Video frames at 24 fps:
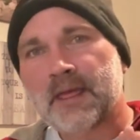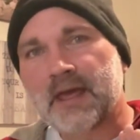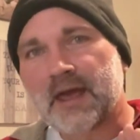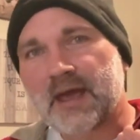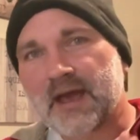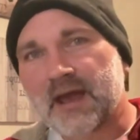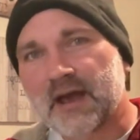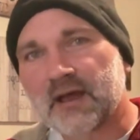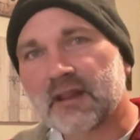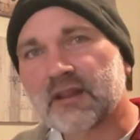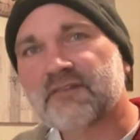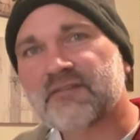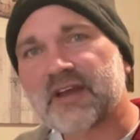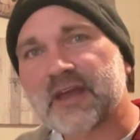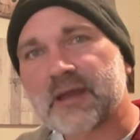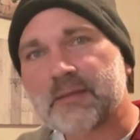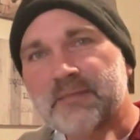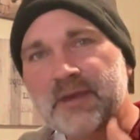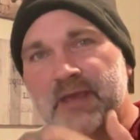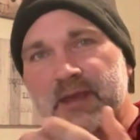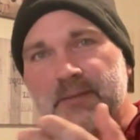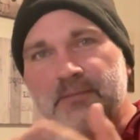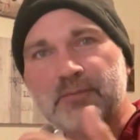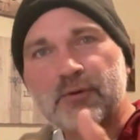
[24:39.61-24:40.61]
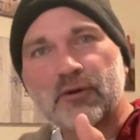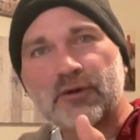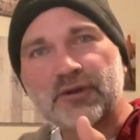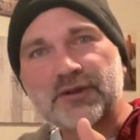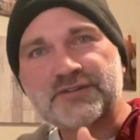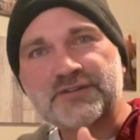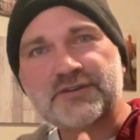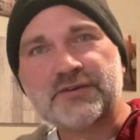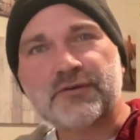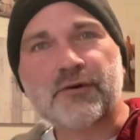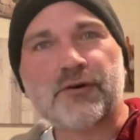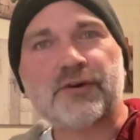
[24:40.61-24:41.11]
elevate people
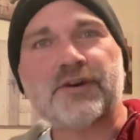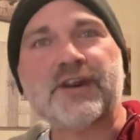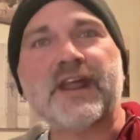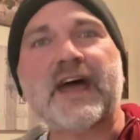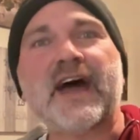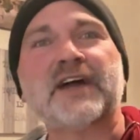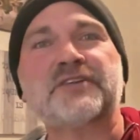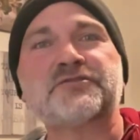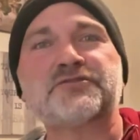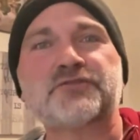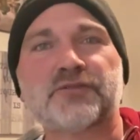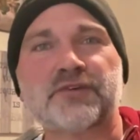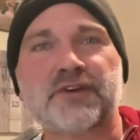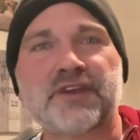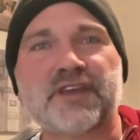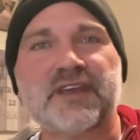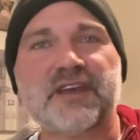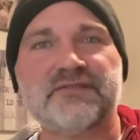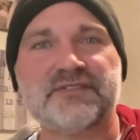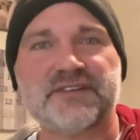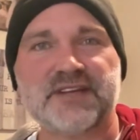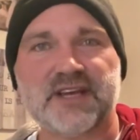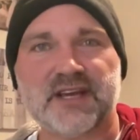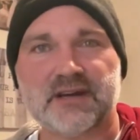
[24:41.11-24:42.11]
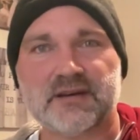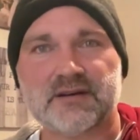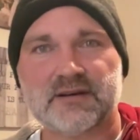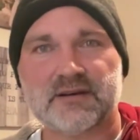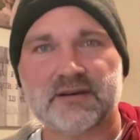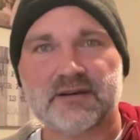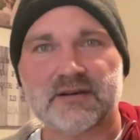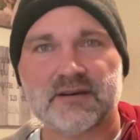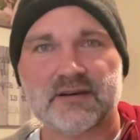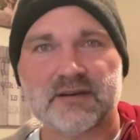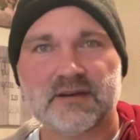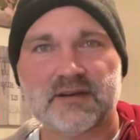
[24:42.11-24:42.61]
into their natural gifting
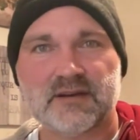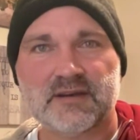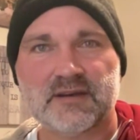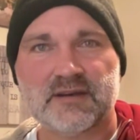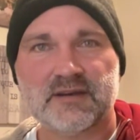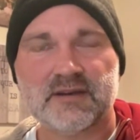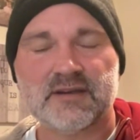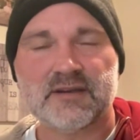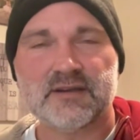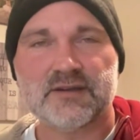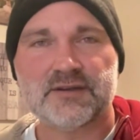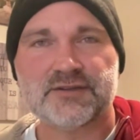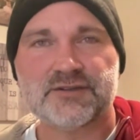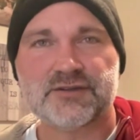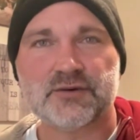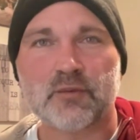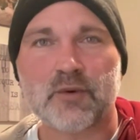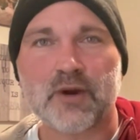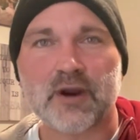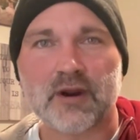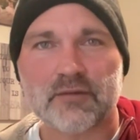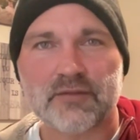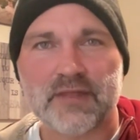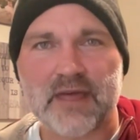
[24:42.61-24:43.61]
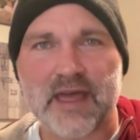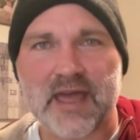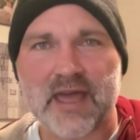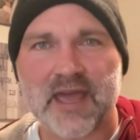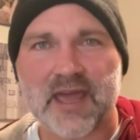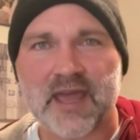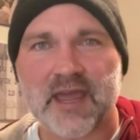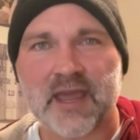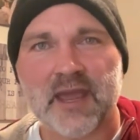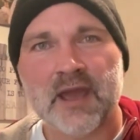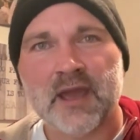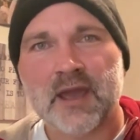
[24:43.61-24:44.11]
to where
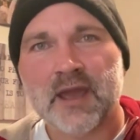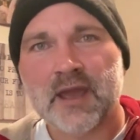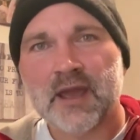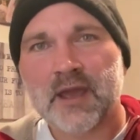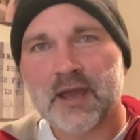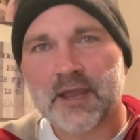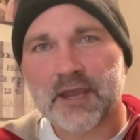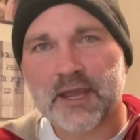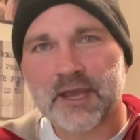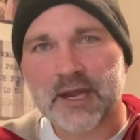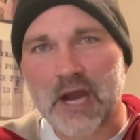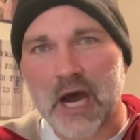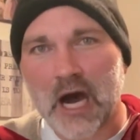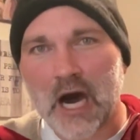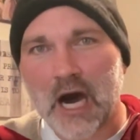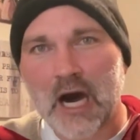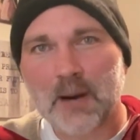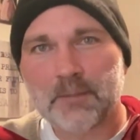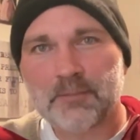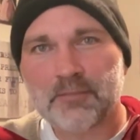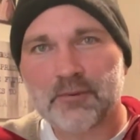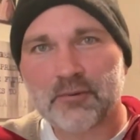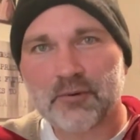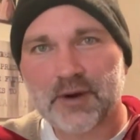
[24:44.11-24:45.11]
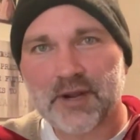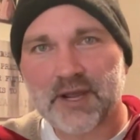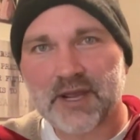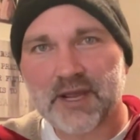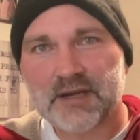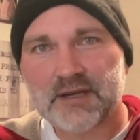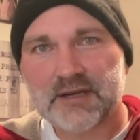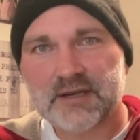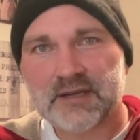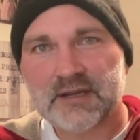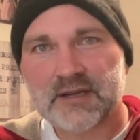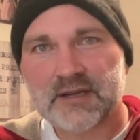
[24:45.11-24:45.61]
they can operate